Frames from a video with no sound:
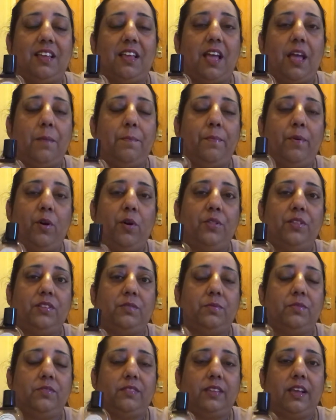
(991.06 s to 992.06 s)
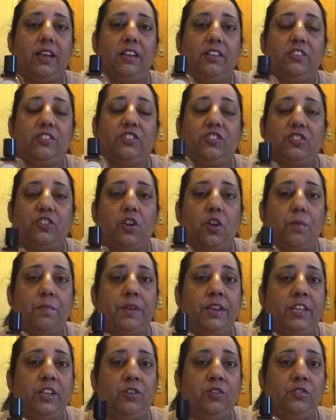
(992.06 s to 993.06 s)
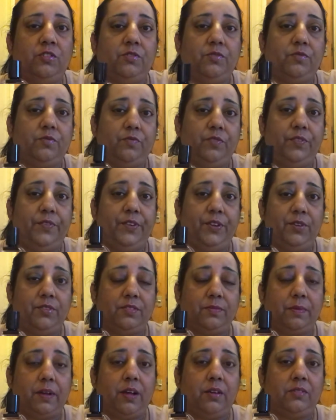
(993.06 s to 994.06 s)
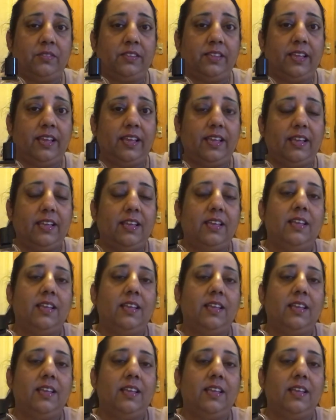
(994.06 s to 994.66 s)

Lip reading: I bought this because I had so many good reviews about it,